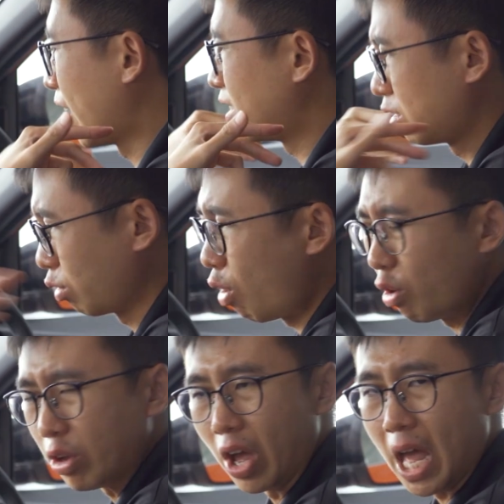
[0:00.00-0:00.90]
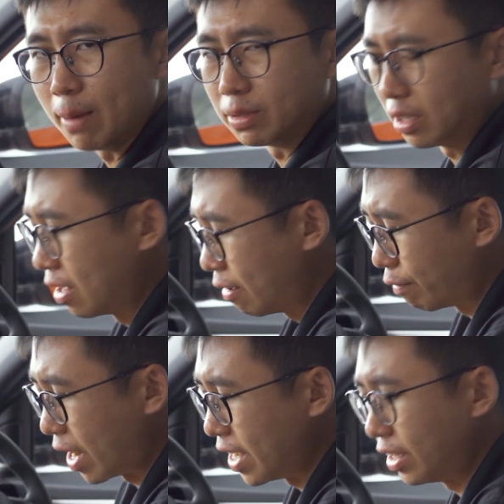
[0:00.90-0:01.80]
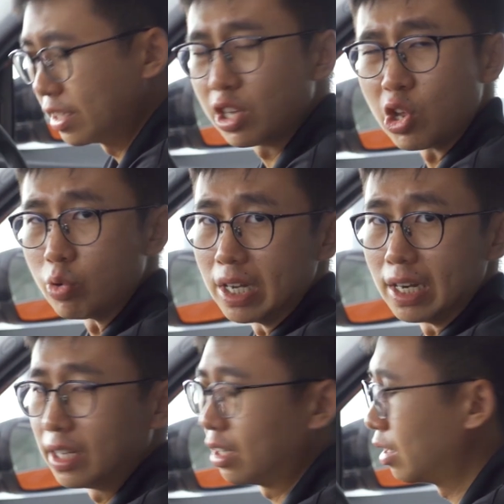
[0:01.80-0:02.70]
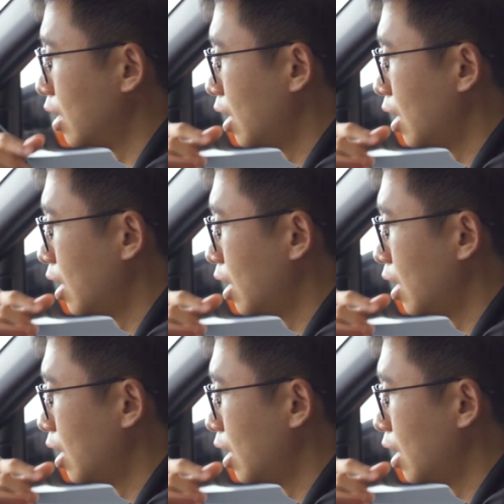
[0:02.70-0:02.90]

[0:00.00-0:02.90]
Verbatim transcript: access all your apps via this QDLink,